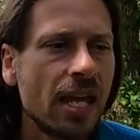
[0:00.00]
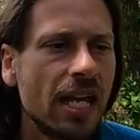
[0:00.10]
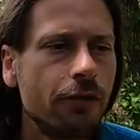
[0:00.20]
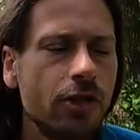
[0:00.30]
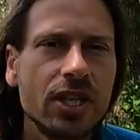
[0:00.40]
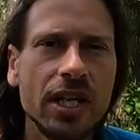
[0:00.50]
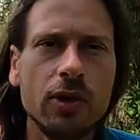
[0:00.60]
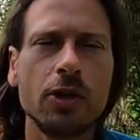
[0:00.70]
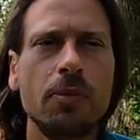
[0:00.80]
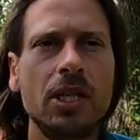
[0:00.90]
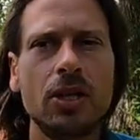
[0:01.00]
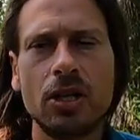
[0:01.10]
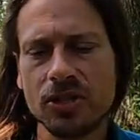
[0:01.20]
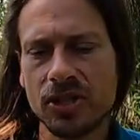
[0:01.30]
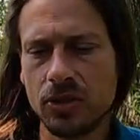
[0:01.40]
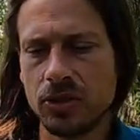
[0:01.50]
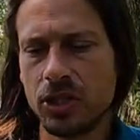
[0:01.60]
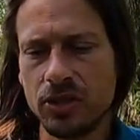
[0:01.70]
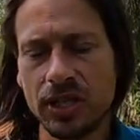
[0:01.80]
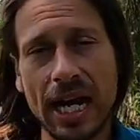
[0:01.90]
if you study with me, you can also
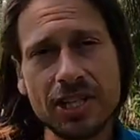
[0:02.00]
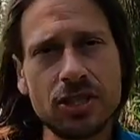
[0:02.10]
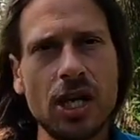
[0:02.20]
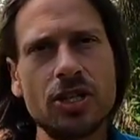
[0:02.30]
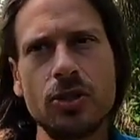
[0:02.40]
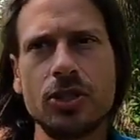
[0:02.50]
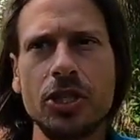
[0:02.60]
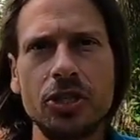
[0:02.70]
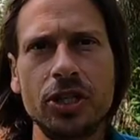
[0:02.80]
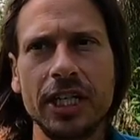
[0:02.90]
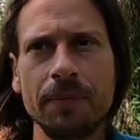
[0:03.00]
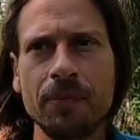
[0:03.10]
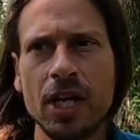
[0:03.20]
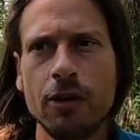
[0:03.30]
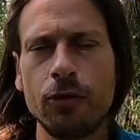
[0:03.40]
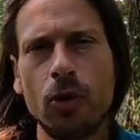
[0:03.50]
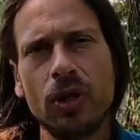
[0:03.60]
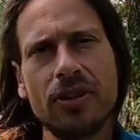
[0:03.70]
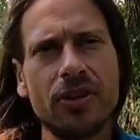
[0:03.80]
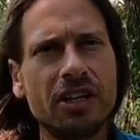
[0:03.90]
do the astrological tutoring for
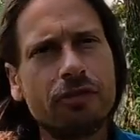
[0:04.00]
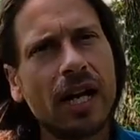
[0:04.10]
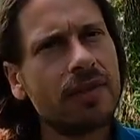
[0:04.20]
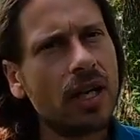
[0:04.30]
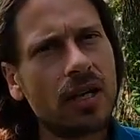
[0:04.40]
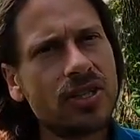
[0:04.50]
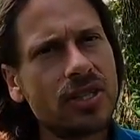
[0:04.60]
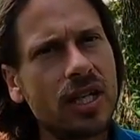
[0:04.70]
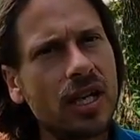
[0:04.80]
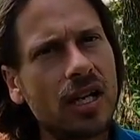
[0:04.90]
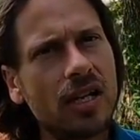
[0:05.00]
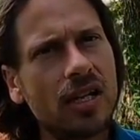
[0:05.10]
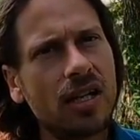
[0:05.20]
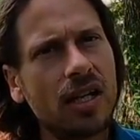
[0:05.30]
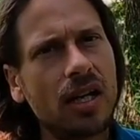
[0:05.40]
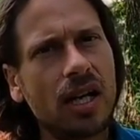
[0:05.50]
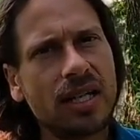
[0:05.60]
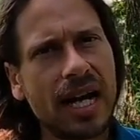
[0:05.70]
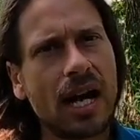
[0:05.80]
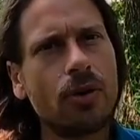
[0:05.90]
only $35
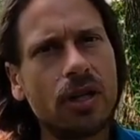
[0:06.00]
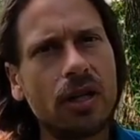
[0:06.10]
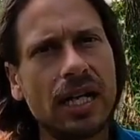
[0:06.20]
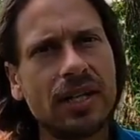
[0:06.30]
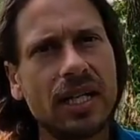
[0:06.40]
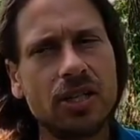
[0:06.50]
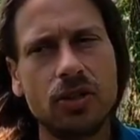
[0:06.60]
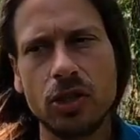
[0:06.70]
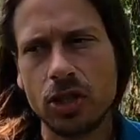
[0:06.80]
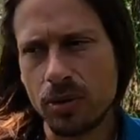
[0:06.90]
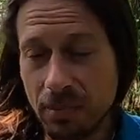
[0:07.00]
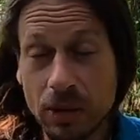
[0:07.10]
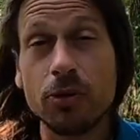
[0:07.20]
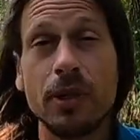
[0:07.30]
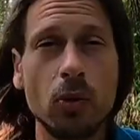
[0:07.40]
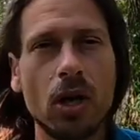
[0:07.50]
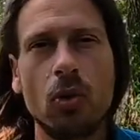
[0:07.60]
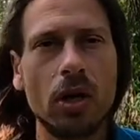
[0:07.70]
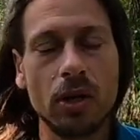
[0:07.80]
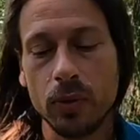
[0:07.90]
an hour, and then you can meet with me
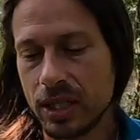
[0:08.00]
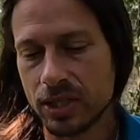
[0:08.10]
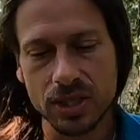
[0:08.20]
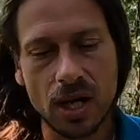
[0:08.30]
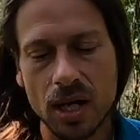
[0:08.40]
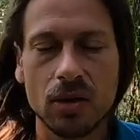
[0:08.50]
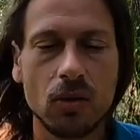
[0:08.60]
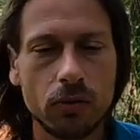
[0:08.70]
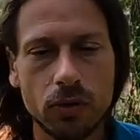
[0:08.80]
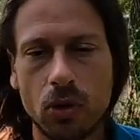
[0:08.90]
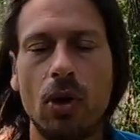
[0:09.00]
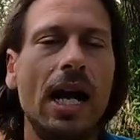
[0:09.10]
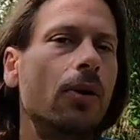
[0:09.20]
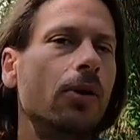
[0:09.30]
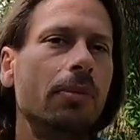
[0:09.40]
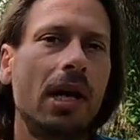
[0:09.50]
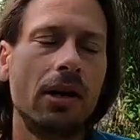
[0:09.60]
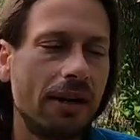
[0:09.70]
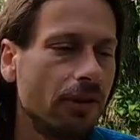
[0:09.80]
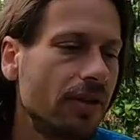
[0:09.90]
one-on-one and we can just talk for a whole hour
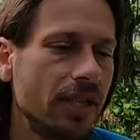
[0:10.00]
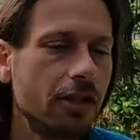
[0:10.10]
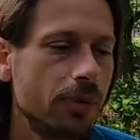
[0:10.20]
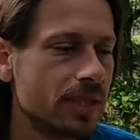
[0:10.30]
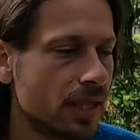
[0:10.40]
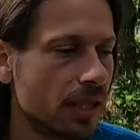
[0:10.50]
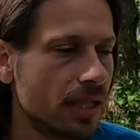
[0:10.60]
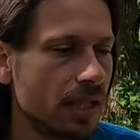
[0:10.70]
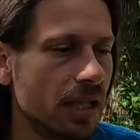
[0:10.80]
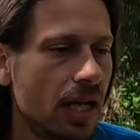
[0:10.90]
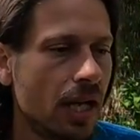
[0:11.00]
about everything you've been studying.